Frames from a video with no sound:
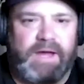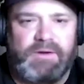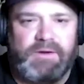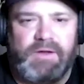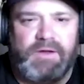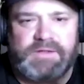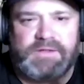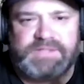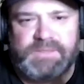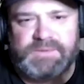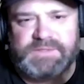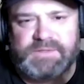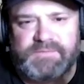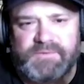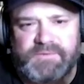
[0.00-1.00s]
Or you got to see
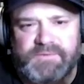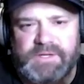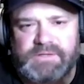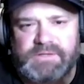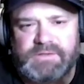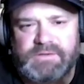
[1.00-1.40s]
what's in the fridge?